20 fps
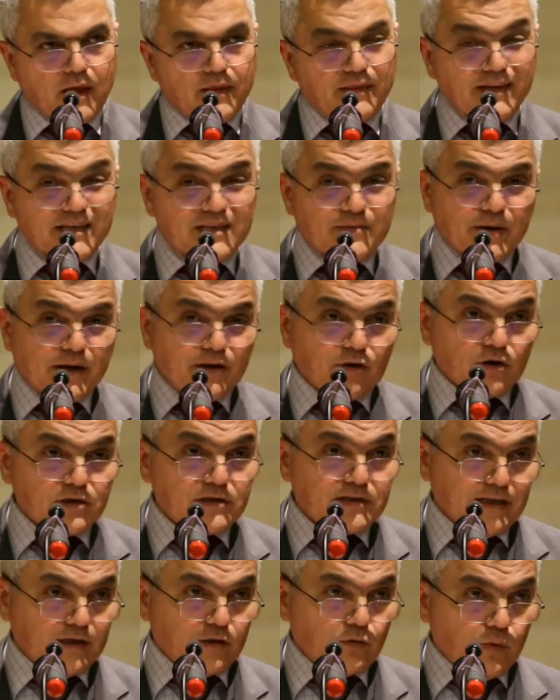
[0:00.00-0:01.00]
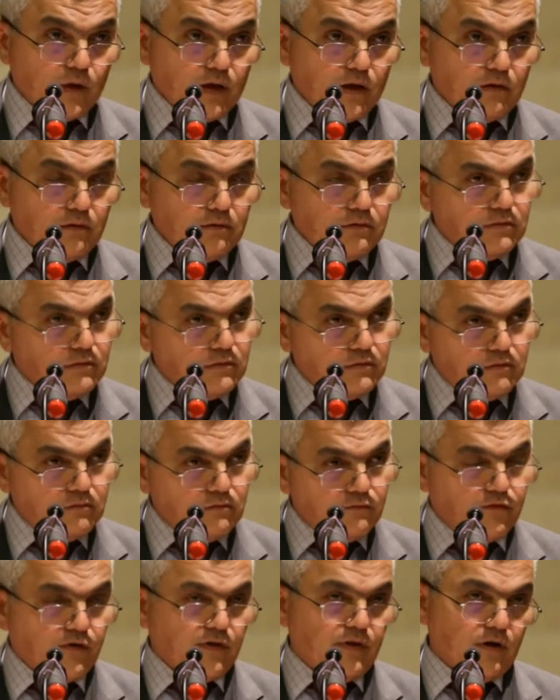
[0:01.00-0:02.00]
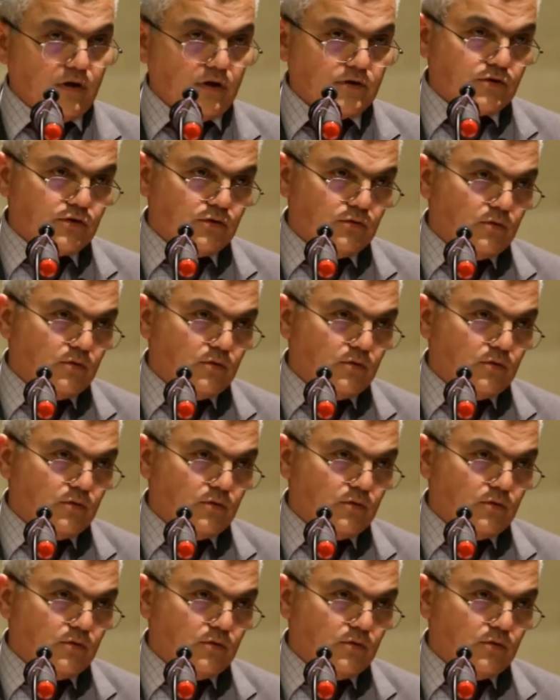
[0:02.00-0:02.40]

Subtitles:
This may not sit well for those